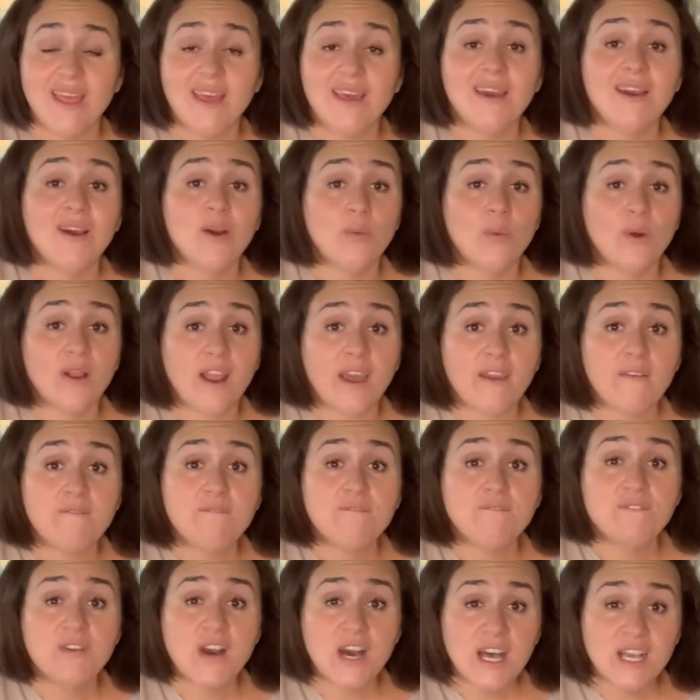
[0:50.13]
When I
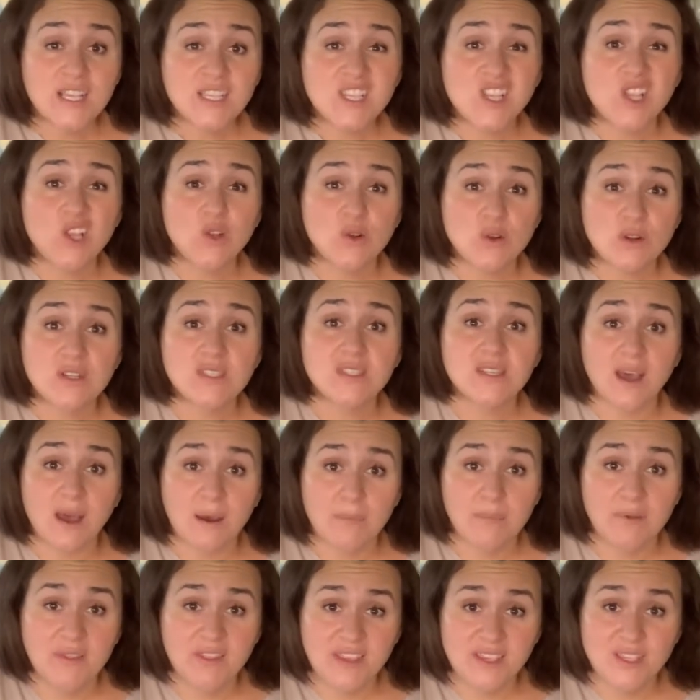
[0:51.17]
first looked
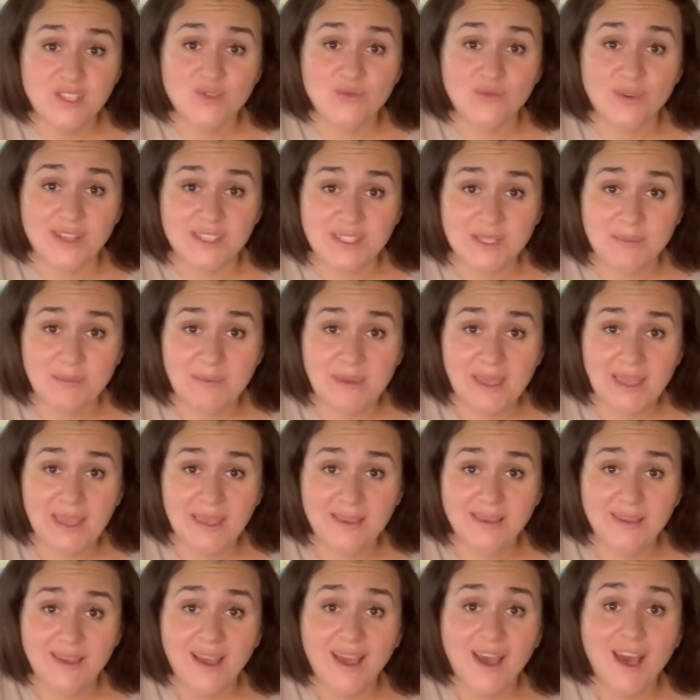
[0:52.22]
up this recipe,
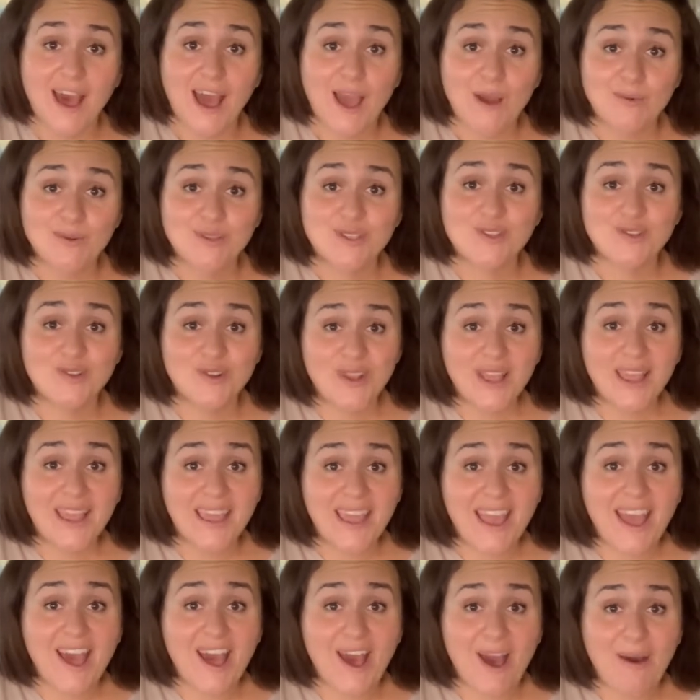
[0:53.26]
I was looking
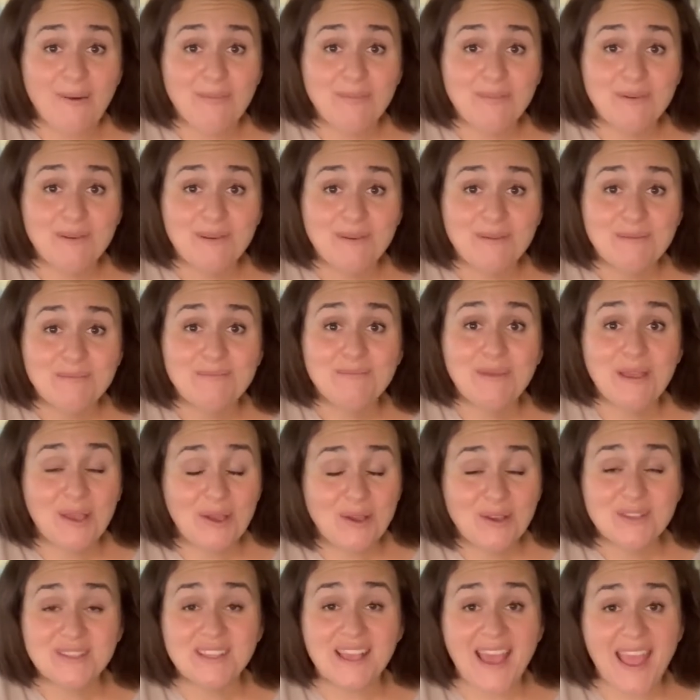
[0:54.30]
it up
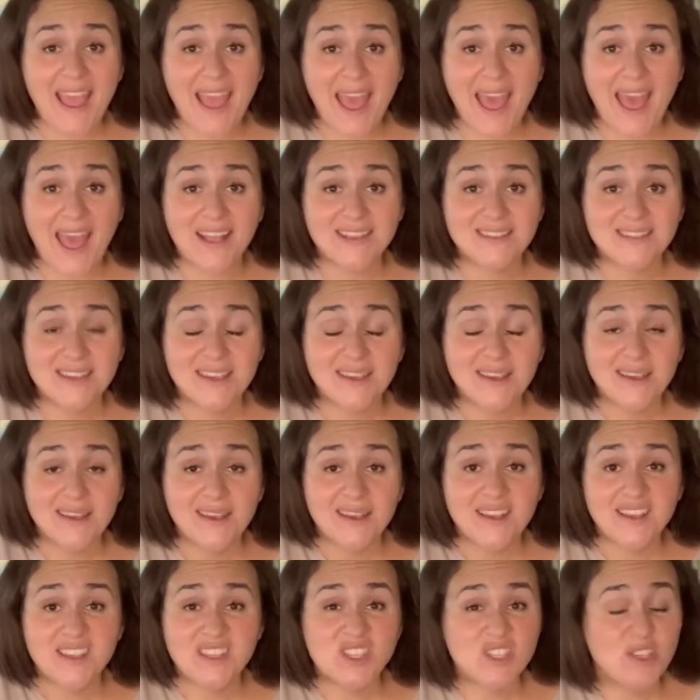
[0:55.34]
because I had
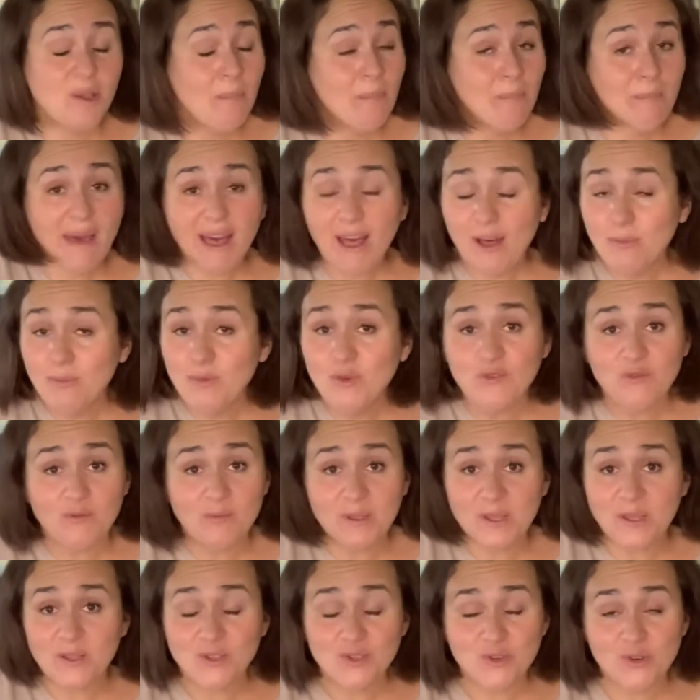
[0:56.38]
some bowel
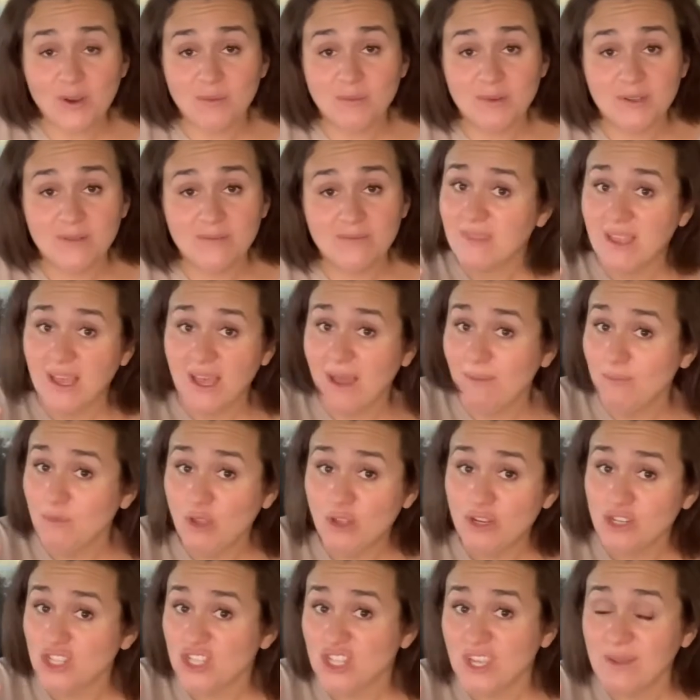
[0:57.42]
movement trouble. I'm not
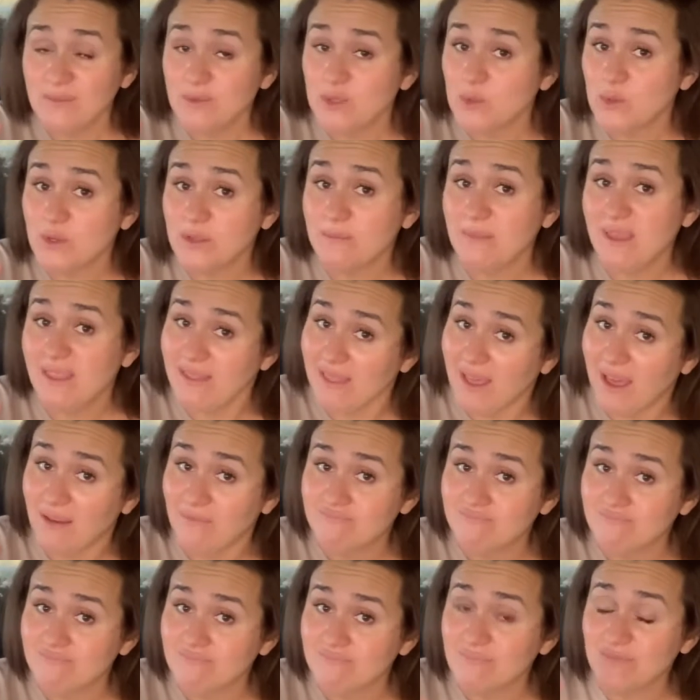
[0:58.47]
ashamed to admit that.
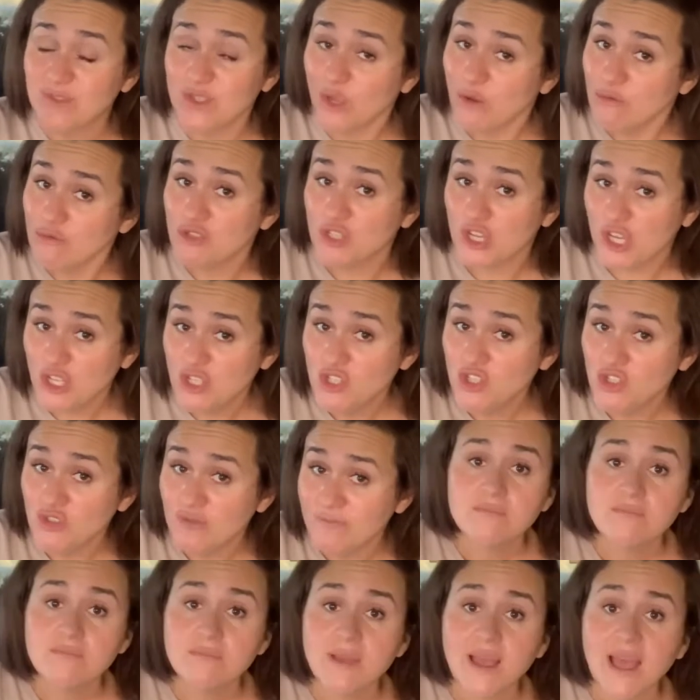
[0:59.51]
Don't judge.
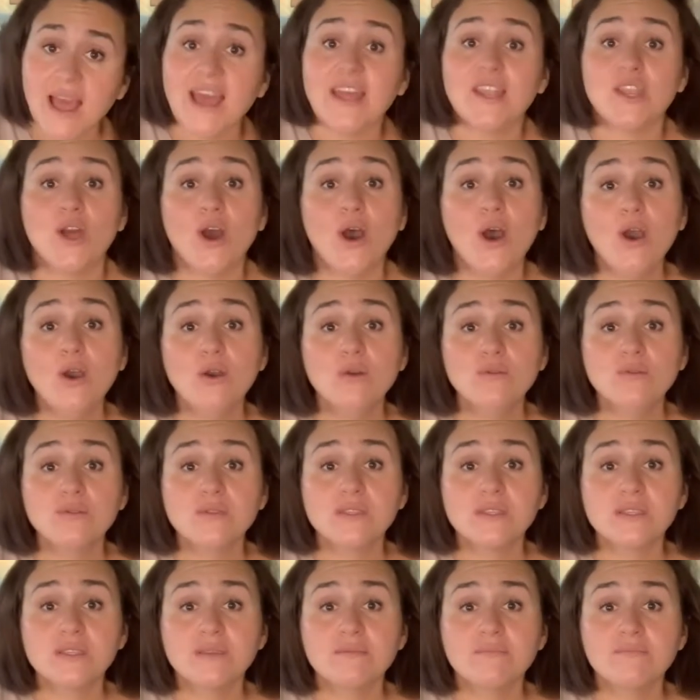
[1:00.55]
And
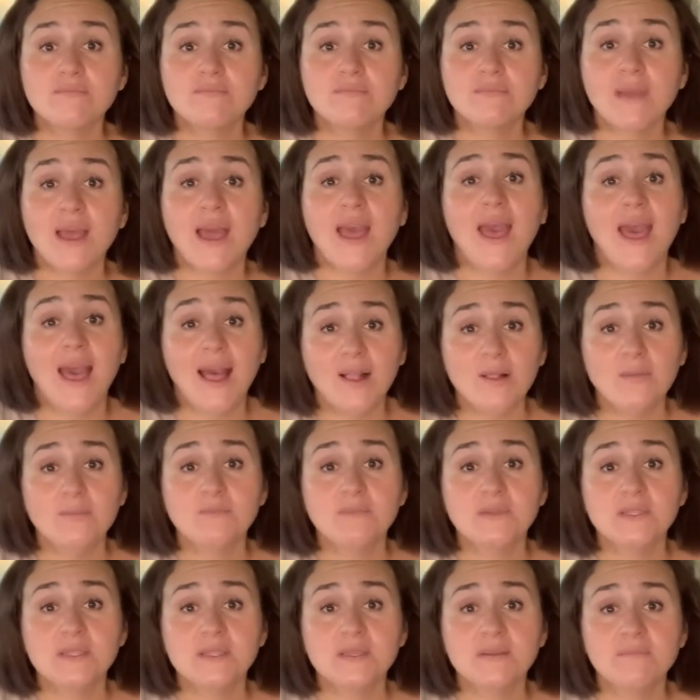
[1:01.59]
oats helps